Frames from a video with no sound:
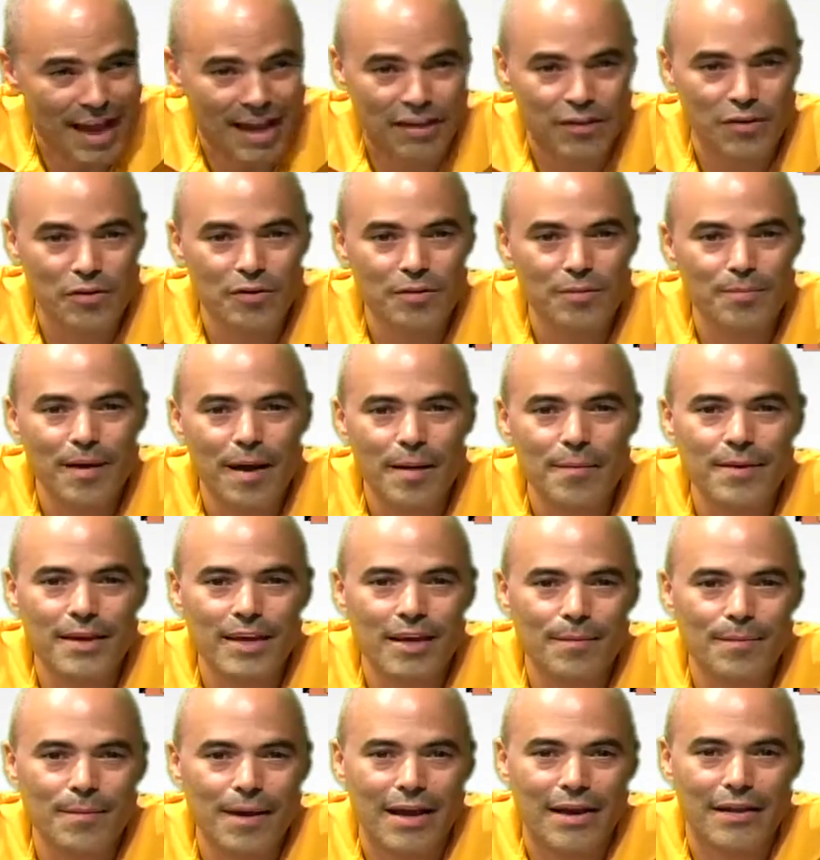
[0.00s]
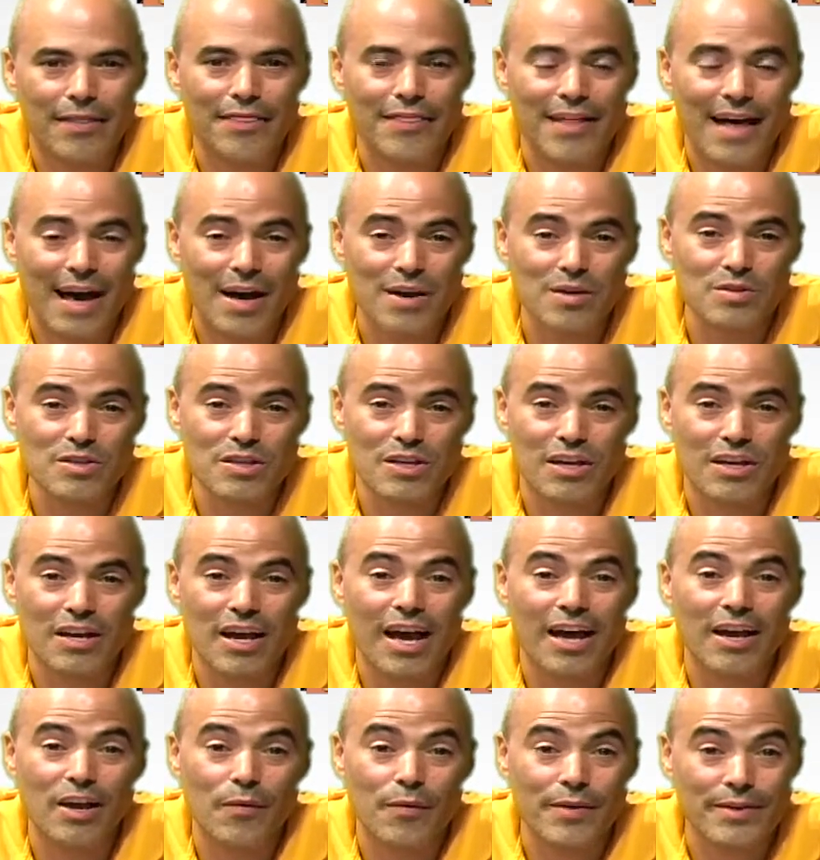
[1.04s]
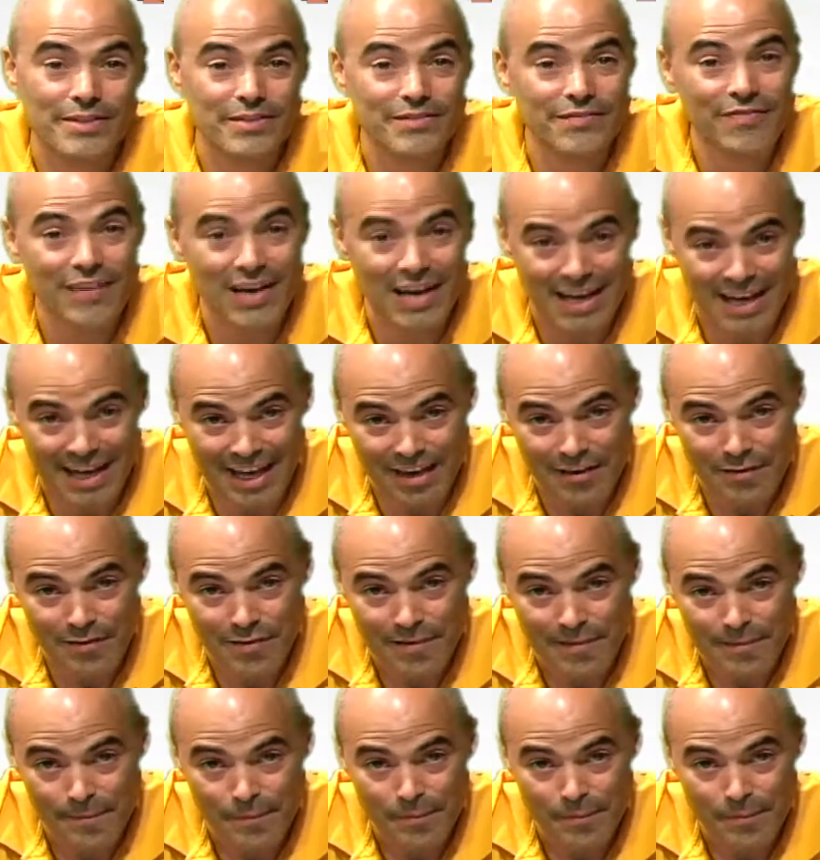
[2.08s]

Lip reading: You could probably get about 1,000 on iOS 5.